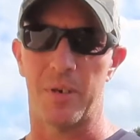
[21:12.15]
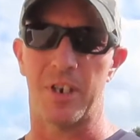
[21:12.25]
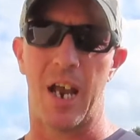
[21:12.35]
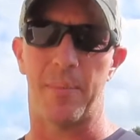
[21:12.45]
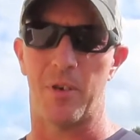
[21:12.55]

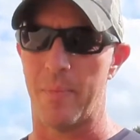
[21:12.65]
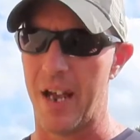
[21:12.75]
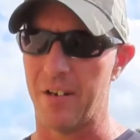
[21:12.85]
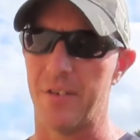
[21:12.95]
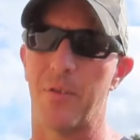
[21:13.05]
much happier
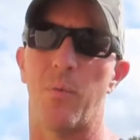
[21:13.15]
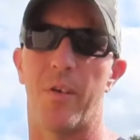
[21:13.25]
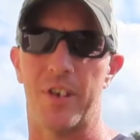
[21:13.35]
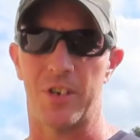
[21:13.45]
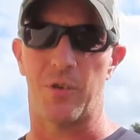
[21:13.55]
battery than
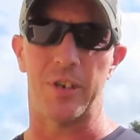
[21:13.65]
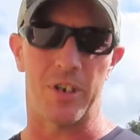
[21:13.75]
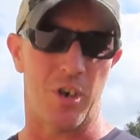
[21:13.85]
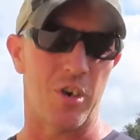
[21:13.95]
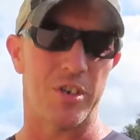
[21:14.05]
one that's only
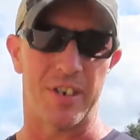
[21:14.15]
charged